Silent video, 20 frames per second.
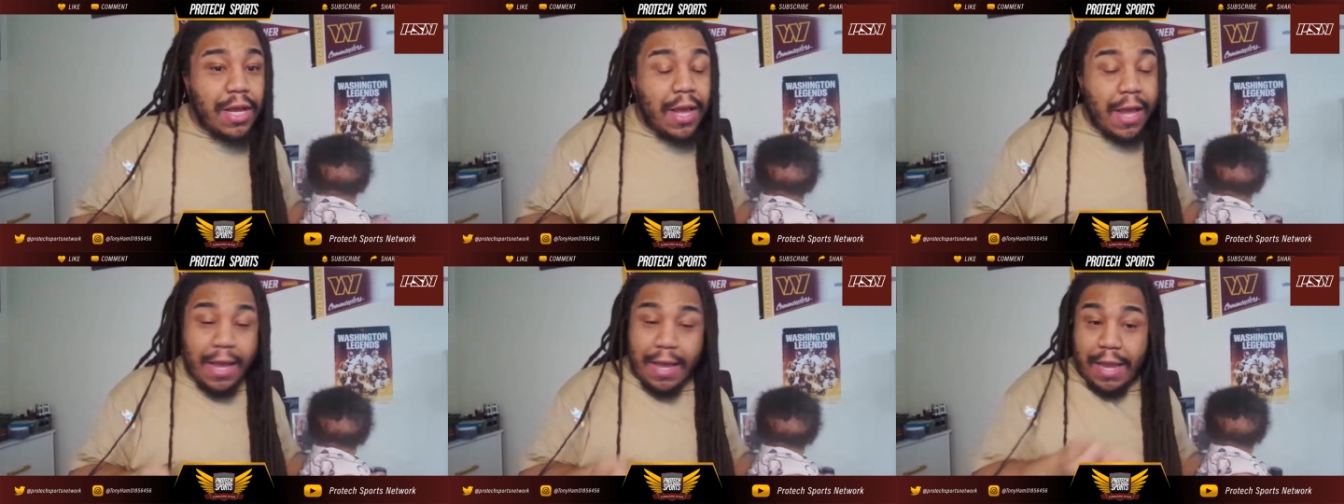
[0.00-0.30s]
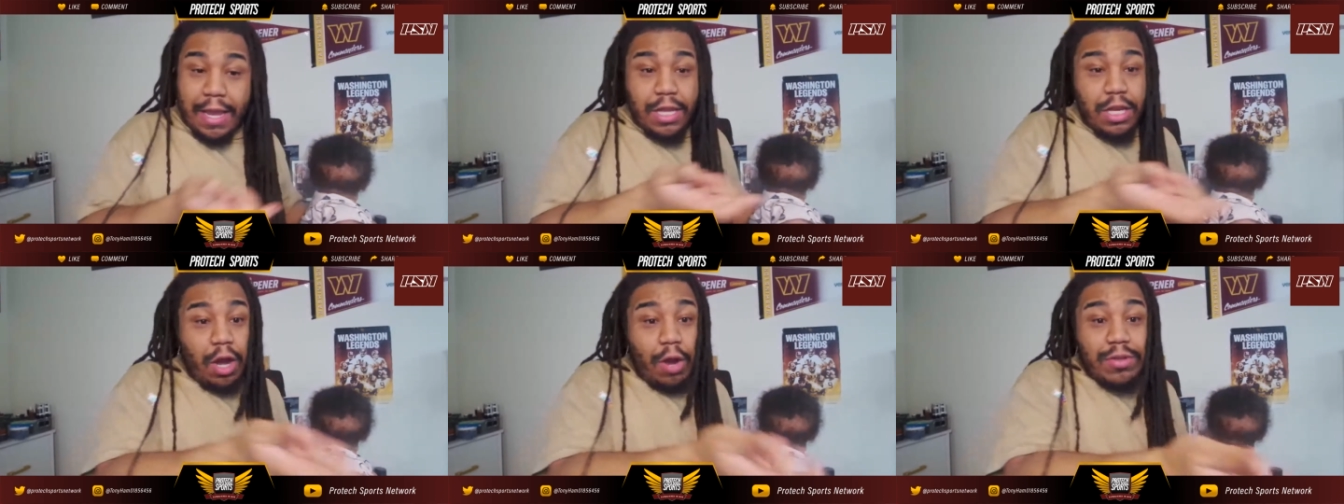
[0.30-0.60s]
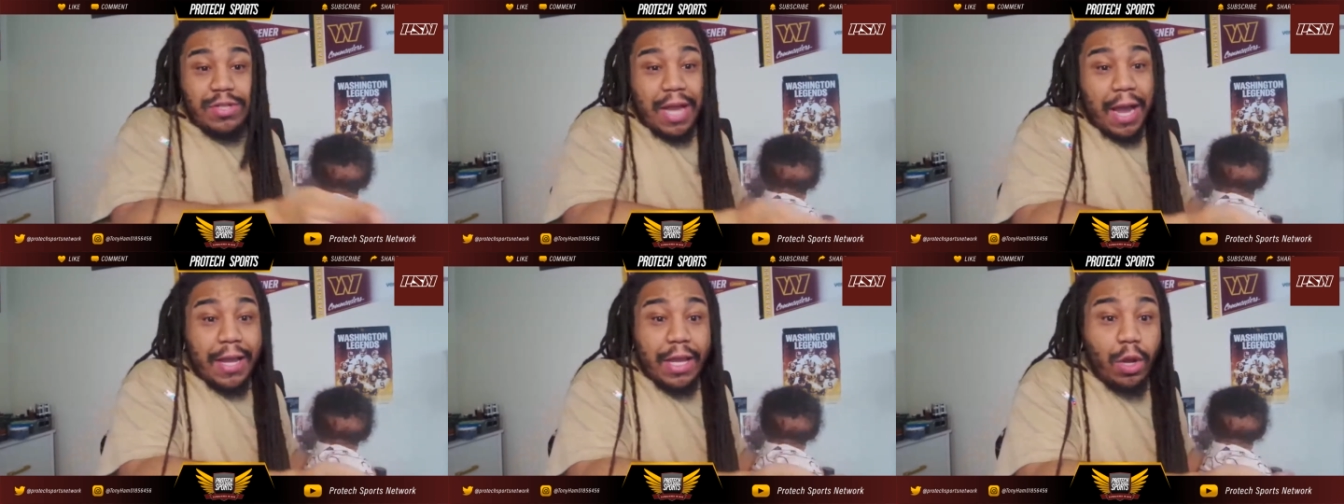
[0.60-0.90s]
he
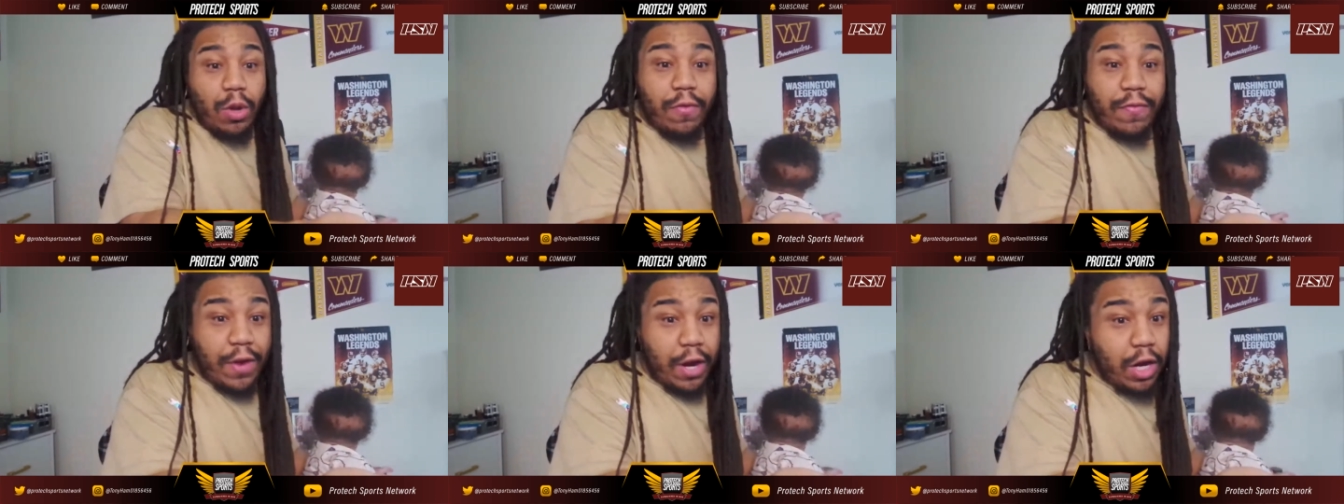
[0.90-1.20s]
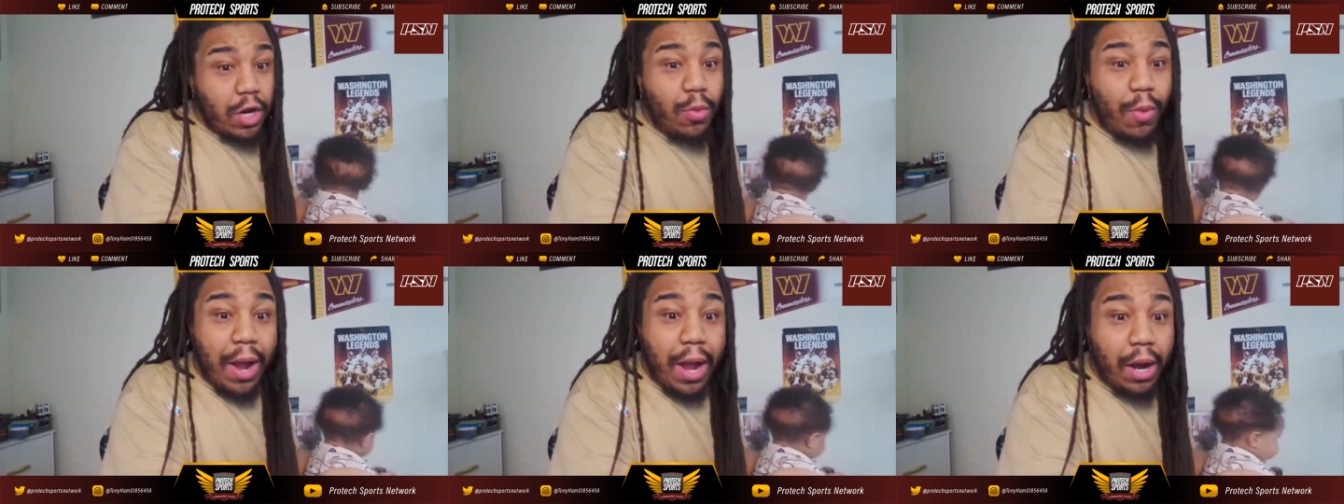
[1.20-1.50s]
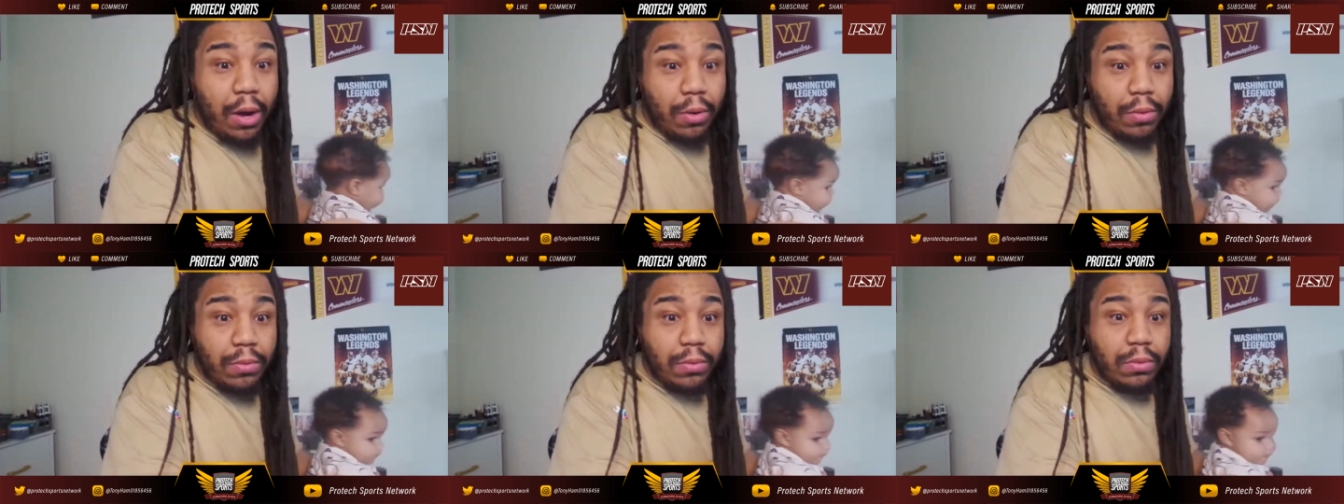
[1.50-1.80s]
knows Aiyuk very
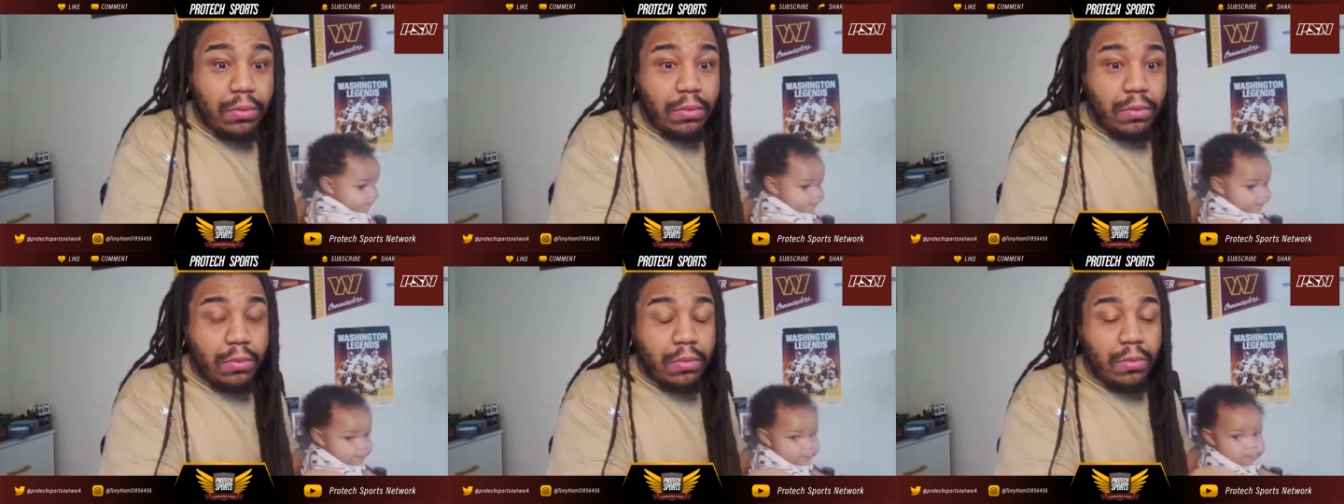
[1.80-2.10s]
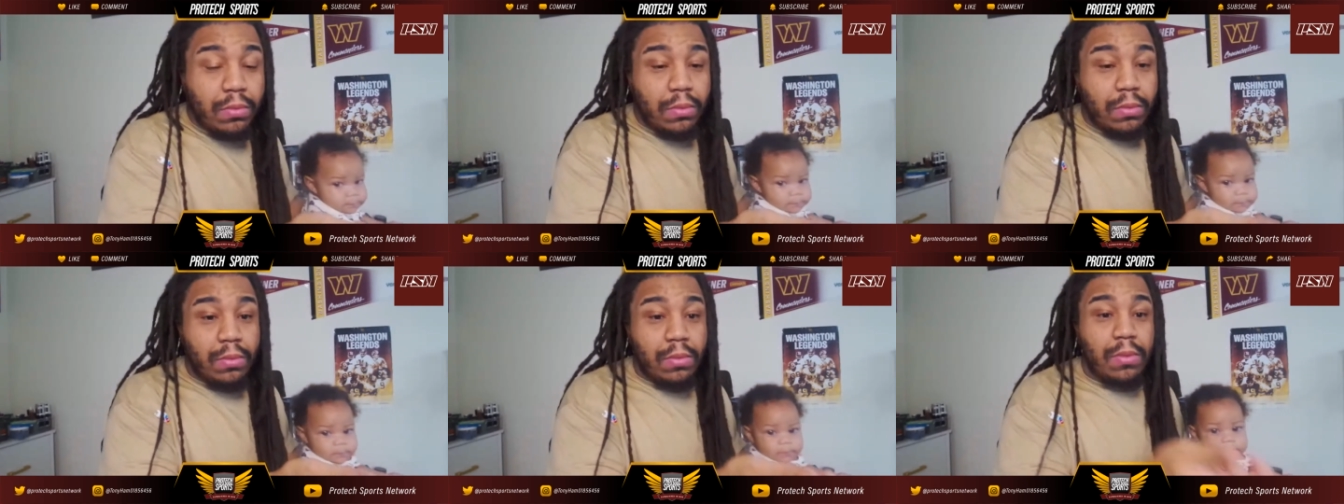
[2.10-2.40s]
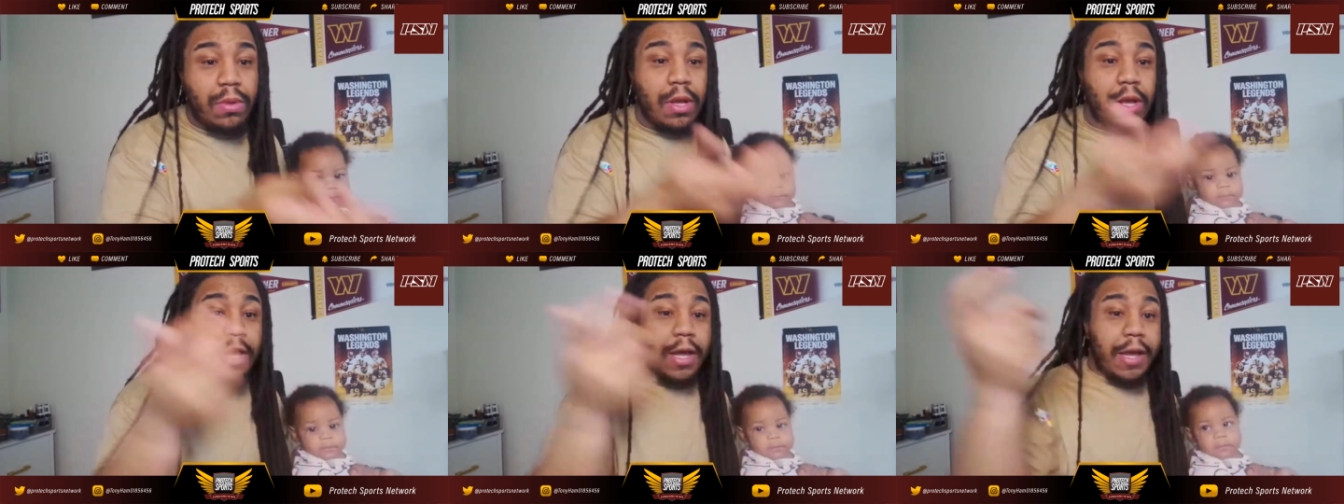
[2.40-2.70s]
well.
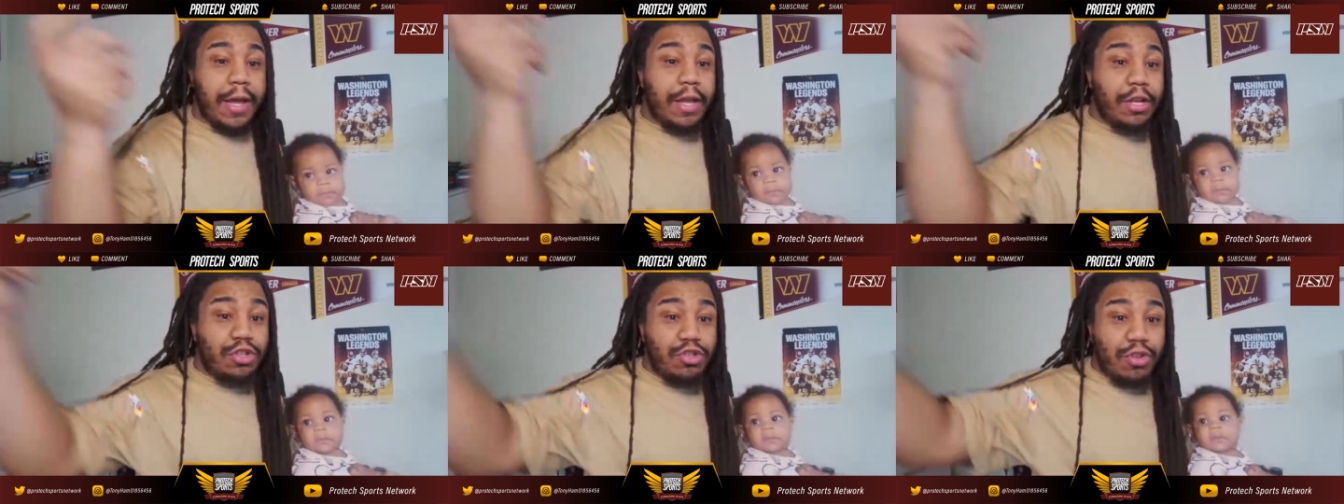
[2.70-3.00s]
He